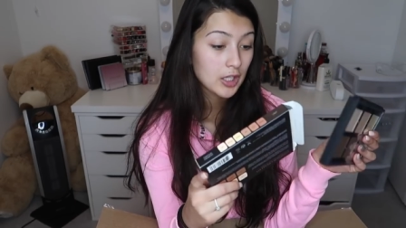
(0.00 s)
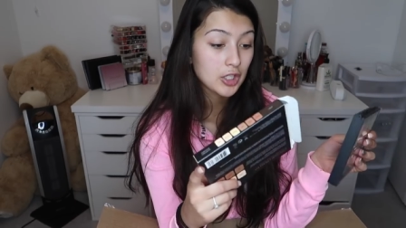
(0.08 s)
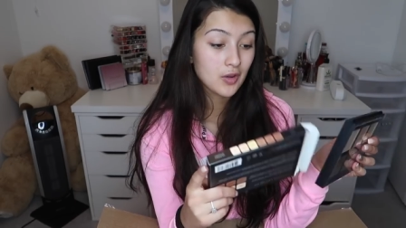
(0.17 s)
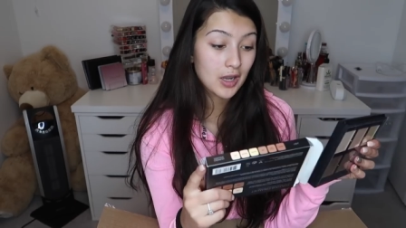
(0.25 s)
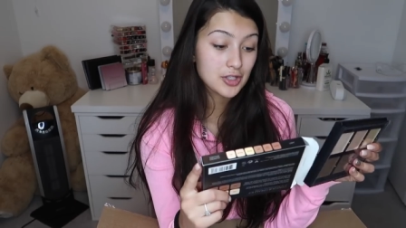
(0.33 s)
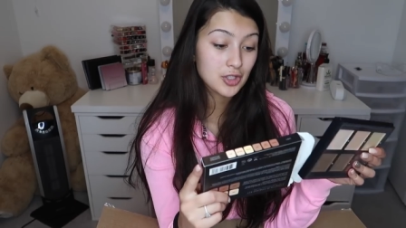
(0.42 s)

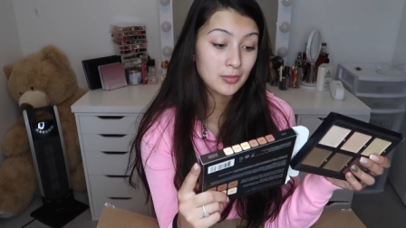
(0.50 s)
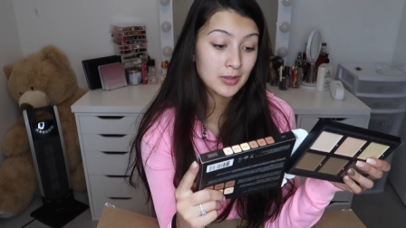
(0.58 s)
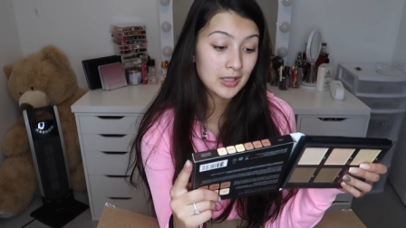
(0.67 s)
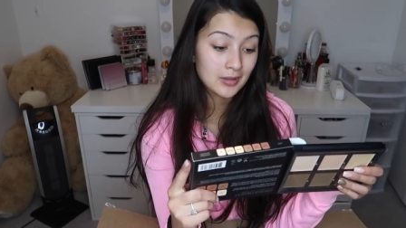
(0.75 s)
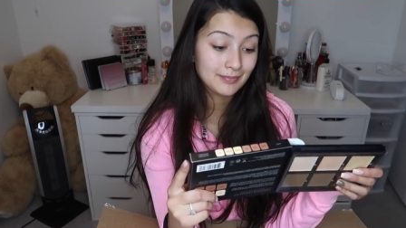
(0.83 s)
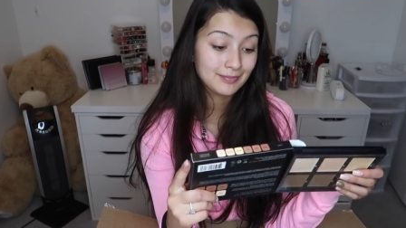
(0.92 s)
You guys know
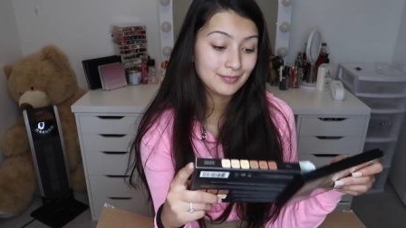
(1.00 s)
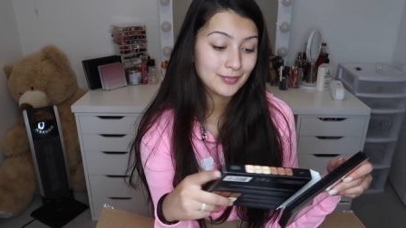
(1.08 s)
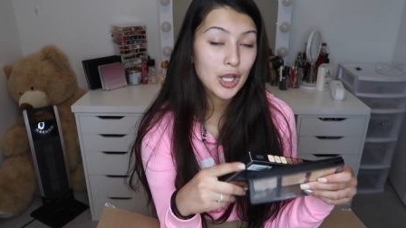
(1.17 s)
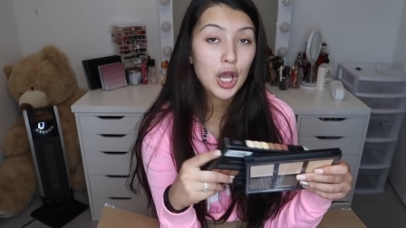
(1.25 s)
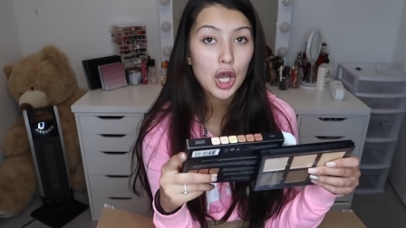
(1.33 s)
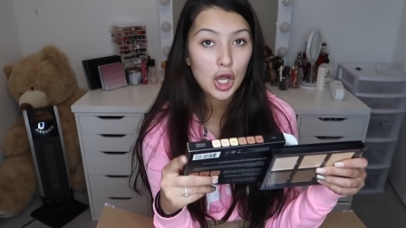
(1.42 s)
me,
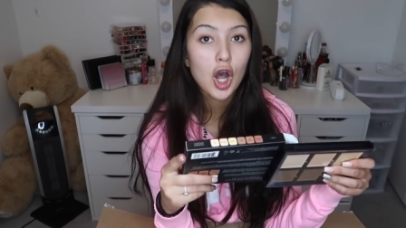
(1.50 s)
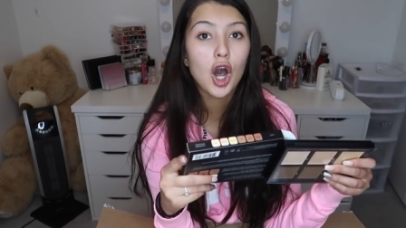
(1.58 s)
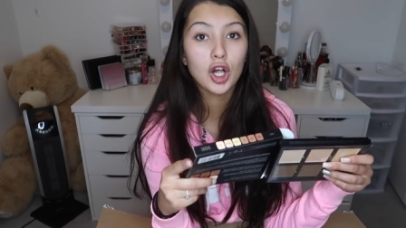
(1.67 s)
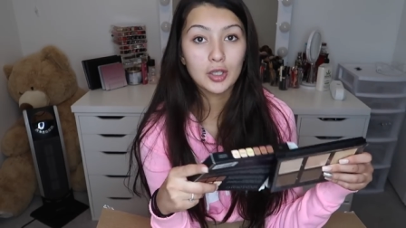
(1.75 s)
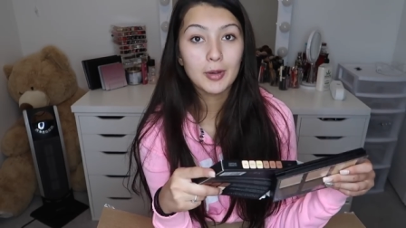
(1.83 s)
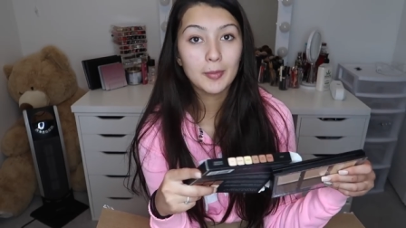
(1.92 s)

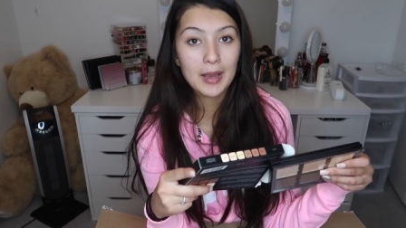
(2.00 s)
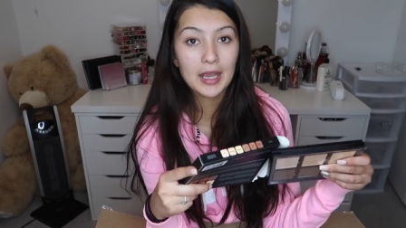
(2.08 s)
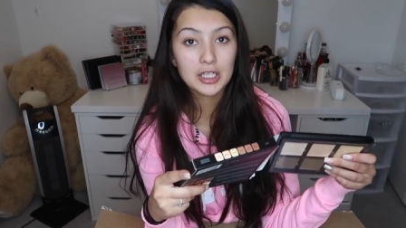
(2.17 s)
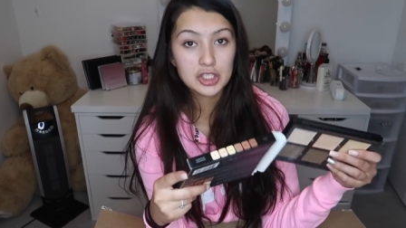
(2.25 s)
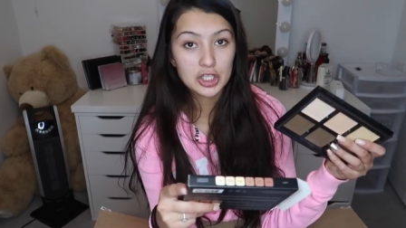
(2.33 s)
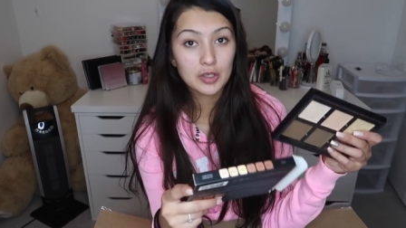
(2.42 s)
all about
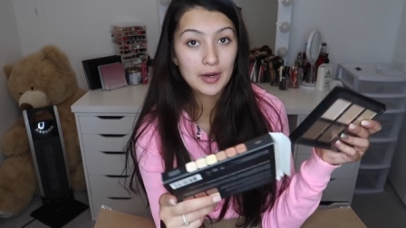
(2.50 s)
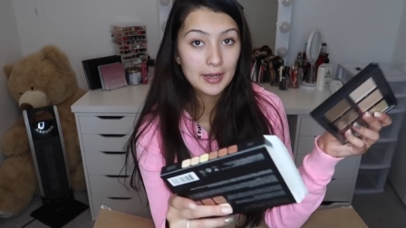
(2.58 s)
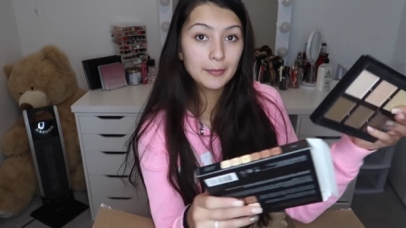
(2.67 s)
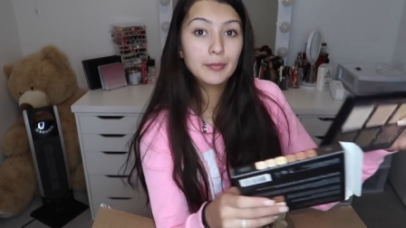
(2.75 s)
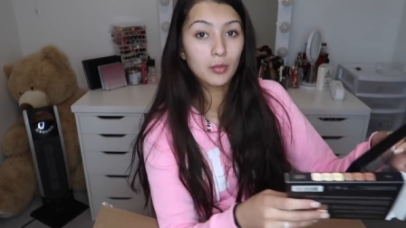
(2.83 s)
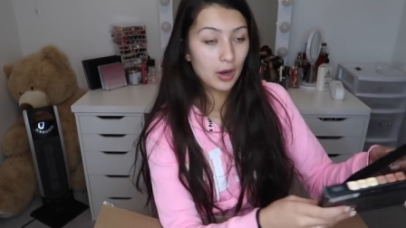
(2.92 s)
packaging,
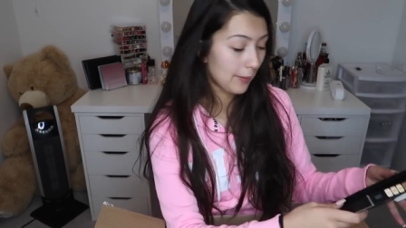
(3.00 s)
right?